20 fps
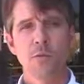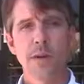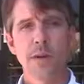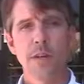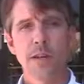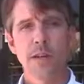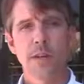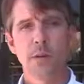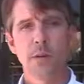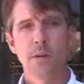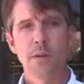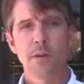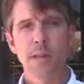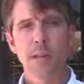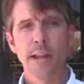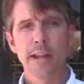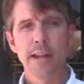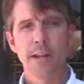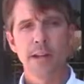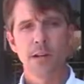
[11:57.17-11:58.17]
We ended up with
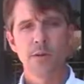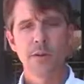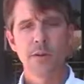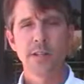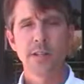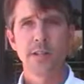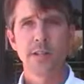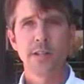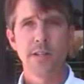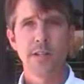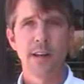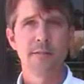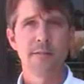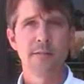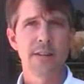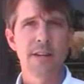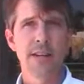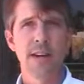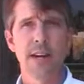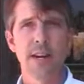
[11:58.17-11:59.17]

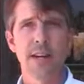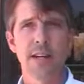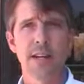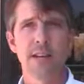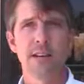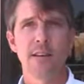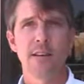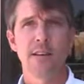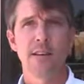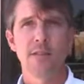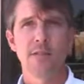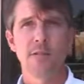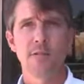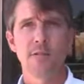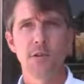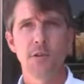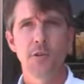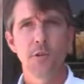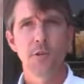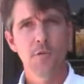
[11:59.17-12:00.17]

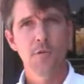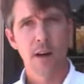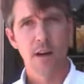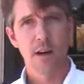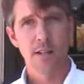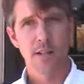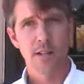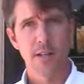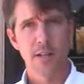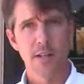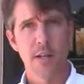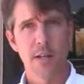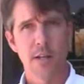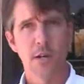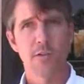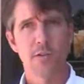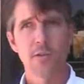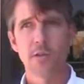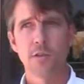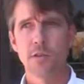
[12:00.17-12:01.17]
879 new
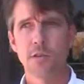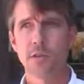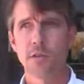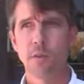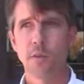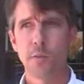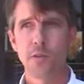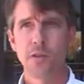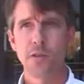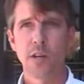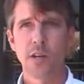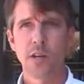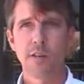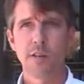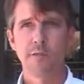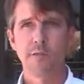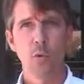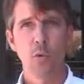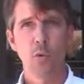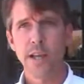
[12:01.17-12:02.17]
volunteers representing
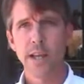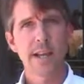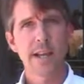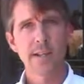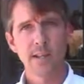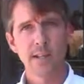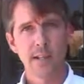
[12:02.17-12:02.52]
48